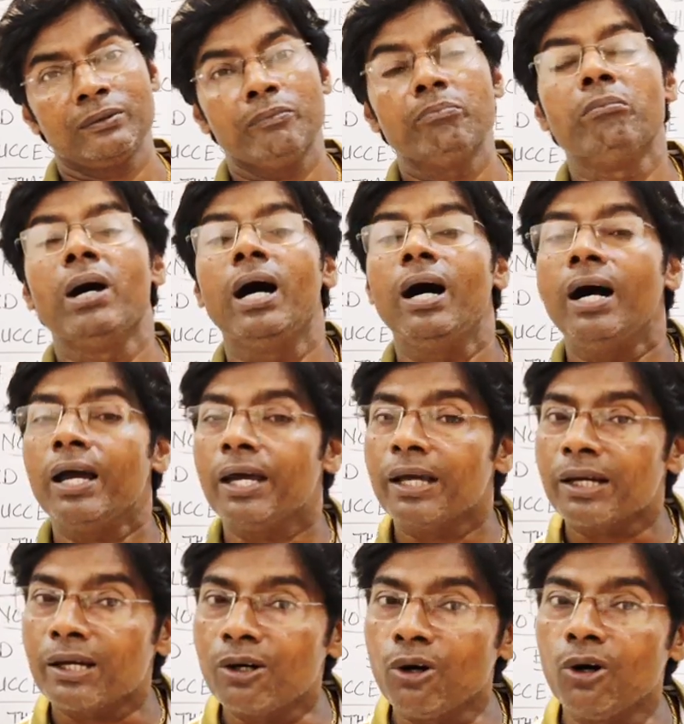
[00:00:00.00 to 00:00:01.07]

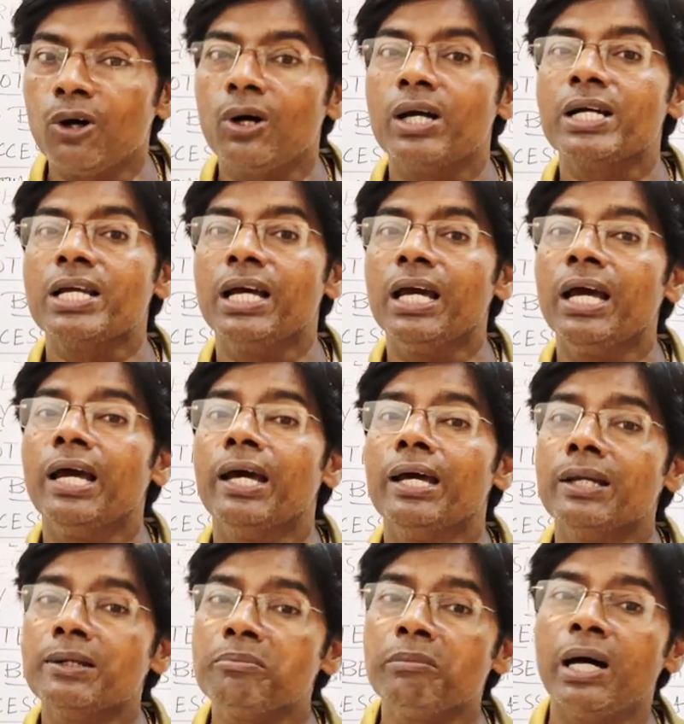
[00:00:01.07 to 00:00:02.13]
My God
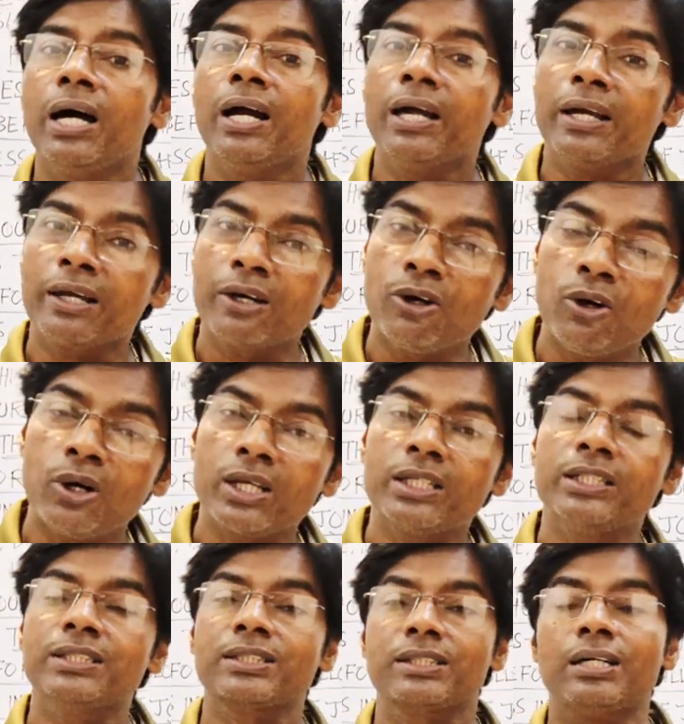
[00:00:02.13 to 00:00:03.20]
and my
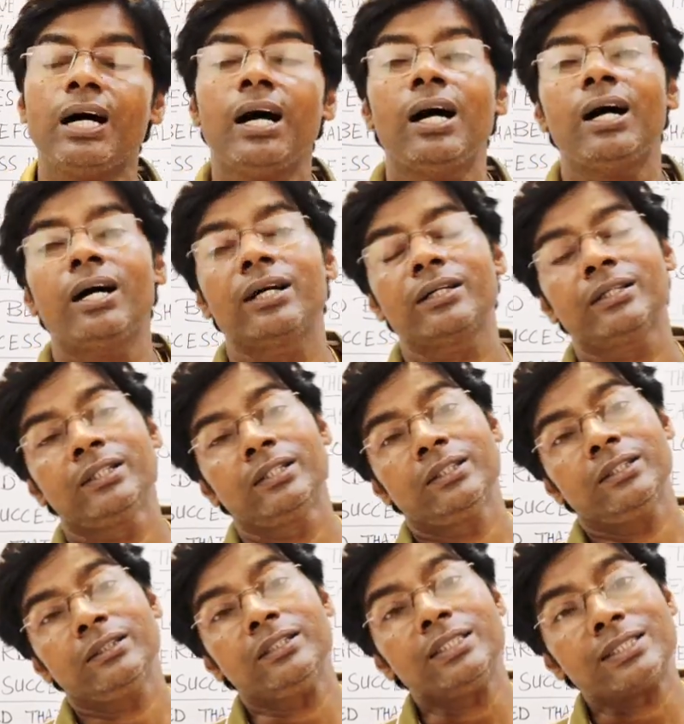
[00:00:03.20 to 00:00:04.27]
goddess are
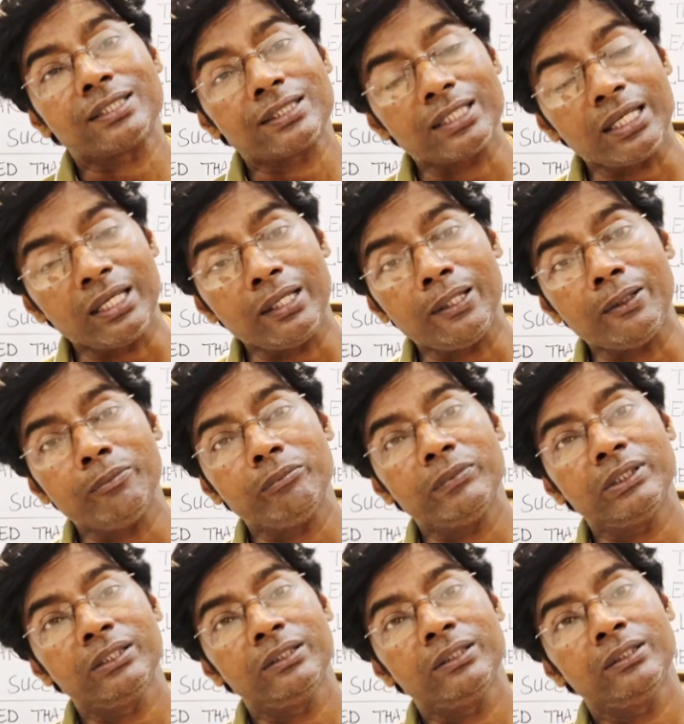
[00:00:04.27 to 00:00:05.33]
the same
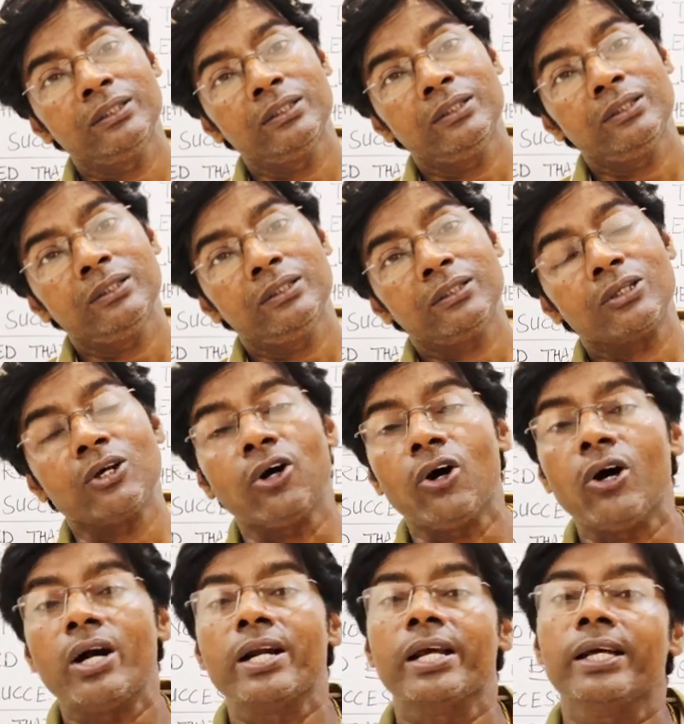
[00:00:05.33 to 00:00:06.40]

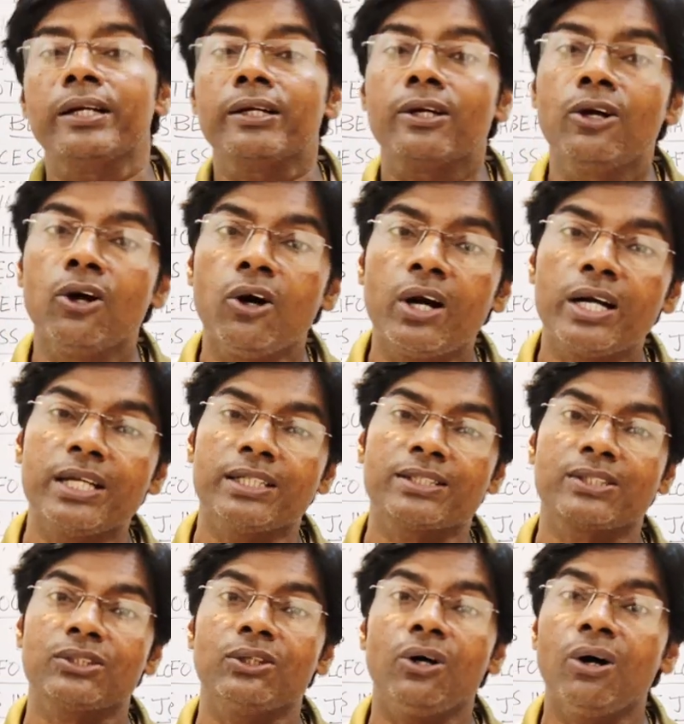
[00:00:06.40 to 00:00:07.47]
God and
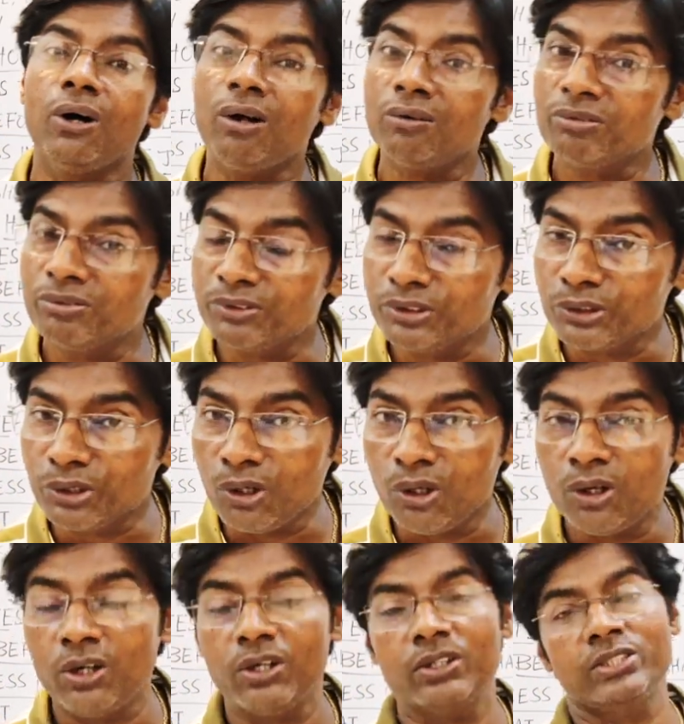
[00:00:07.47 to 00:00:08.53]
goddess of
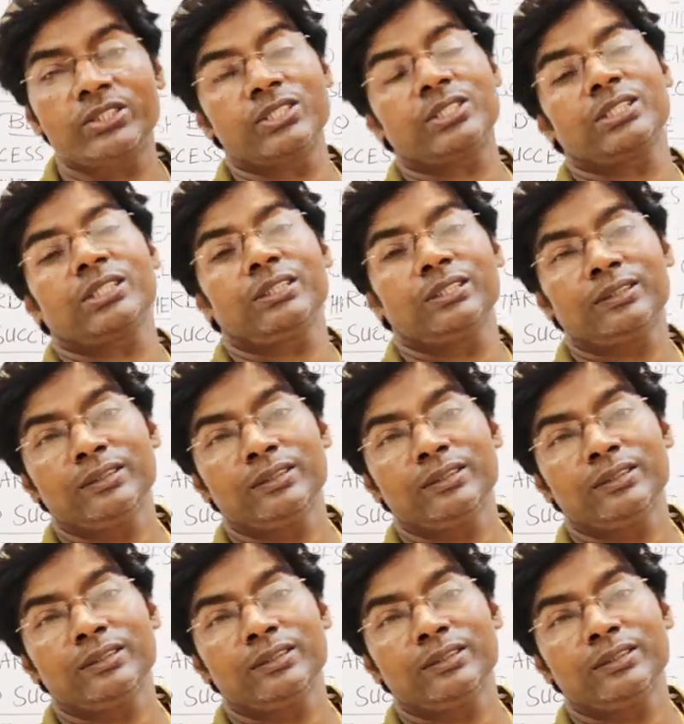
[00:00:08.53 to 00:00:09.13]
yours.